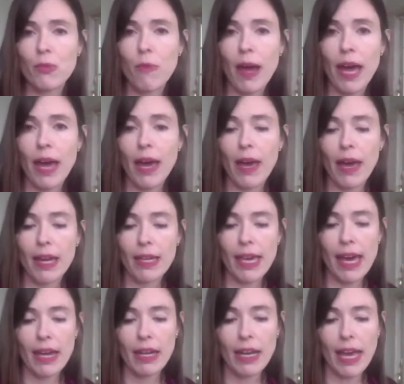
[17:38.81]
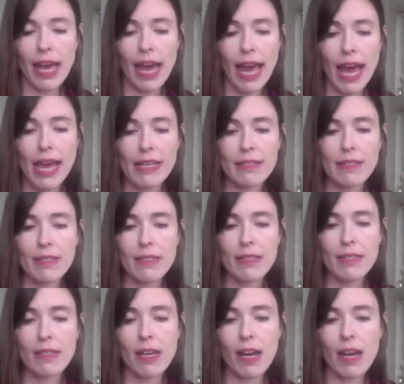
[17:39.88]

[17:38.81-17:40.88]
where a candidate has